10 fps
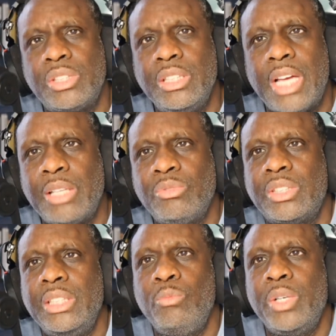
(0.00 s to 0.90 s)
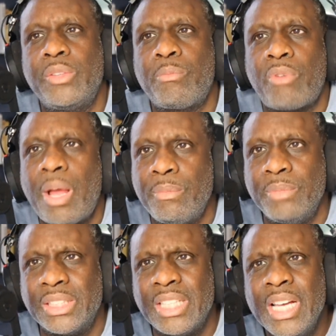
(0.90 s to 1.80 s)
see where the
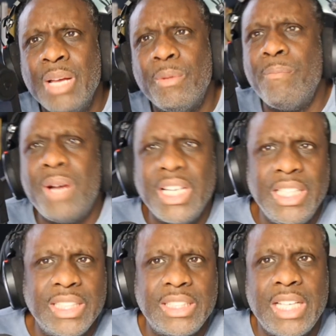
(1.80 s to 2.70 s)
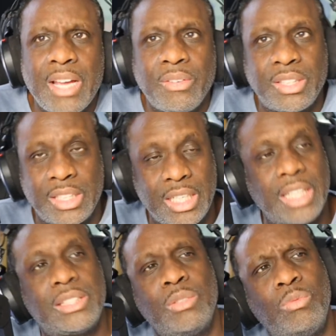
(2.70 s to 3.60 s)
problem is. But money isn't
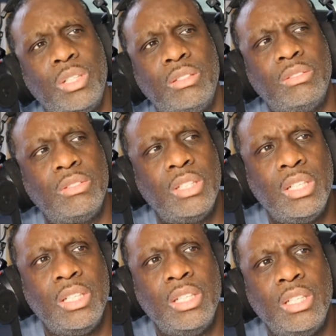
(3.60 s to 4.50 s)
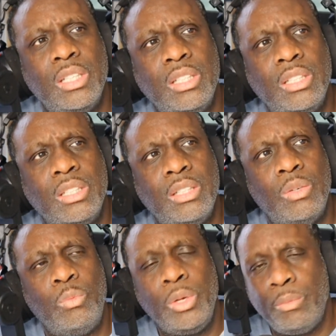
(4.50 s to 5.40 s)
everything. I said, well,
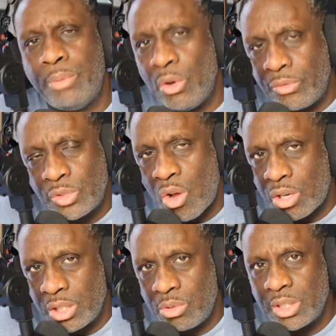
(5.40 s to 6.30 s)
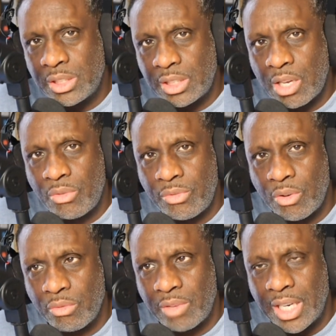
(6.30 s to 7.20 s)
we're both talking on a cell
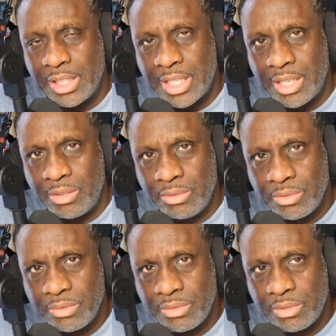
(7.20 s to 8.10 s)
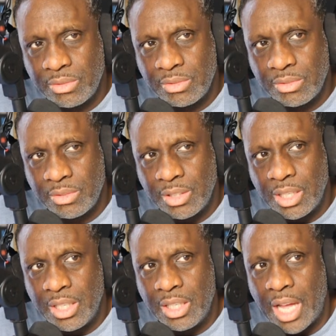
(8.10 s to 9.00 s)
phone right now.
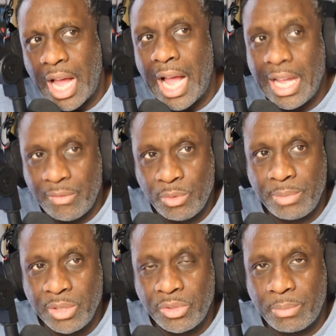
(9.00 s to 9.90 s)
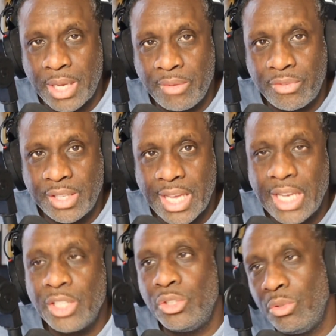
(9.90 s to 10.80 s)
I have a bill to pay for
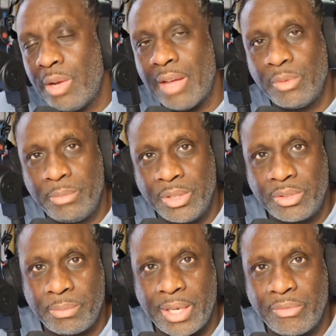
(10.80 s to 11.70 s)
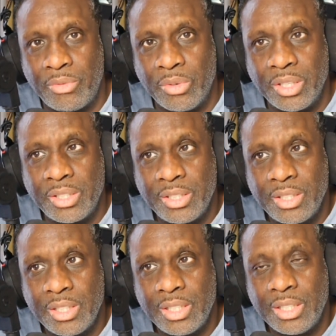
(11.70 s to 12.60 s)
that. You have a bill to pay for it.
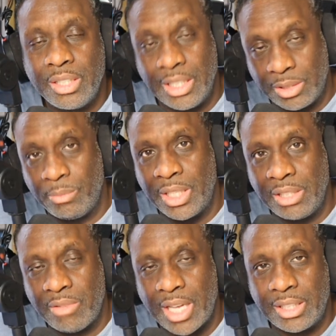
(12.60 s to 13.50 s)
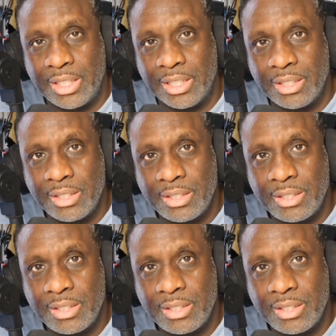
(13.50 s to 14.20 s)
There's money right there.